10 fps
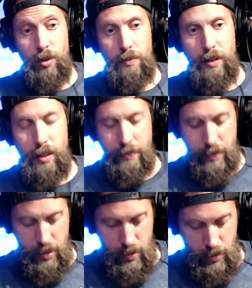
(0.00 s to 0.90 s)
I would have
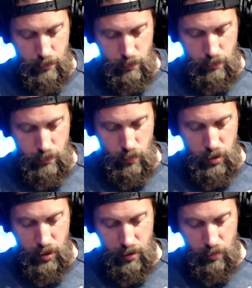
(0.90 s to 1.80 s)
been if I um
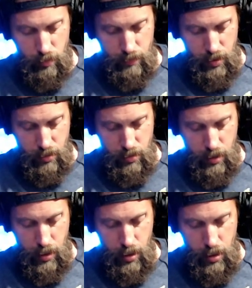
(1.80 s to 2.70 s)
would have got to open my
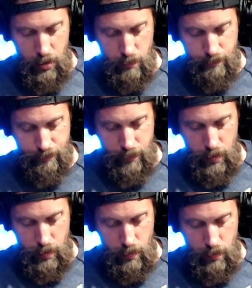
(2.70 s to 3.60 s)
arcade
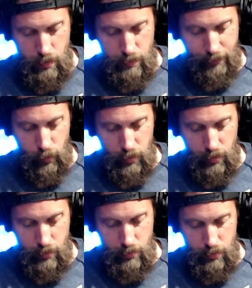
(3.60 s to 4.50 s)

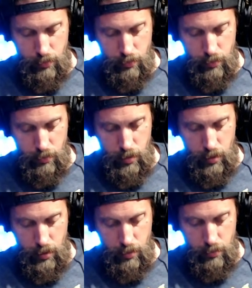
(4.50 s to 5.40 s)
before the
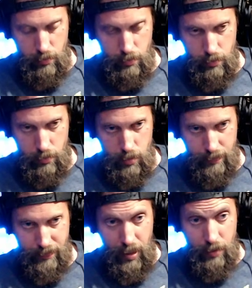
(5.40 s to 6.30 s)
uh,
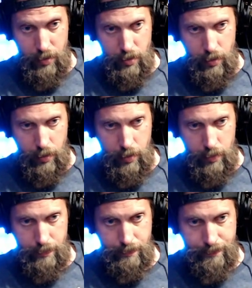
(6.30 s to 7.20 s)
the virus
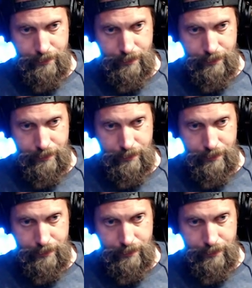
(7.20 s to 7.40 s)
started.